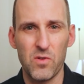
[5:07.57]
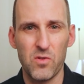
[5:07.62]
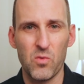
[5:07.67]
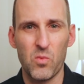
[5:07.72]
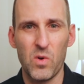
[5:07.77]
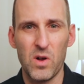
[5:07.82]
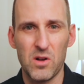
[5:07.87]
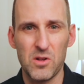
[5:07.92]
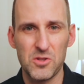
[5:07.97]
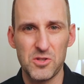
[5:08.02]
as
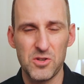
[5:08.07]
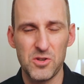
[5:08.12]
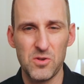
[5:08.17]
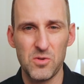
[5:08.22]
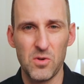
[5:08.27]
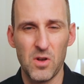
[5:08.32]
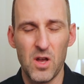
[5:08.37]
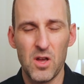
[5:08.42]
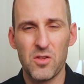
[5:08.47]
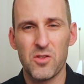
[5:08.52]
well
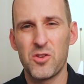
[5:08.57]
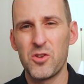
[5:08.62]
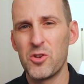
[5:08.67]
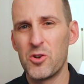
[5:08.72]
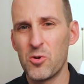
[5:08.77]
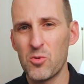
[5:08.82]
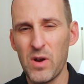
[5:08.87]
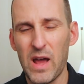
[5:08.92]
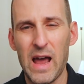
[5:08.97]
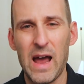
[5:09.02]
too, so you
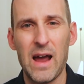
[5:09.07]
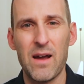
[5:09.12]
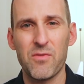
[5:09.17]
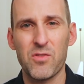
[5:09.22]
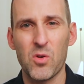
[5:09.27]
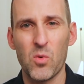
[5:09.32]
don't have